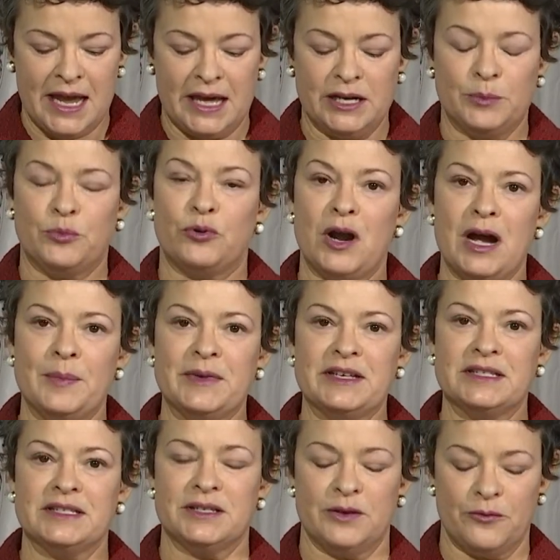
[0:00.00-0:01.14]
and a
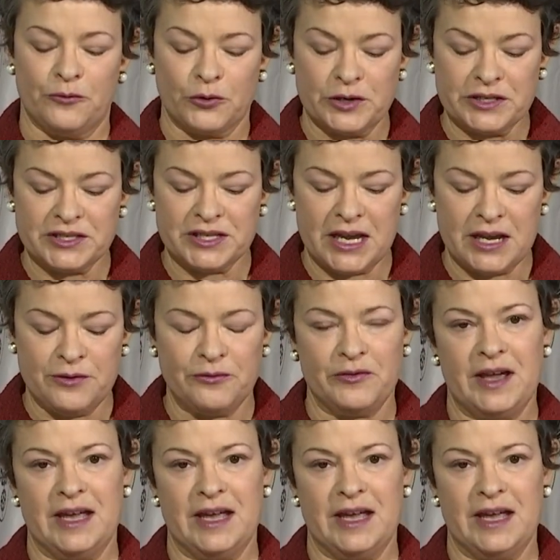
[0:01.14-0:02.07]
promise for a safe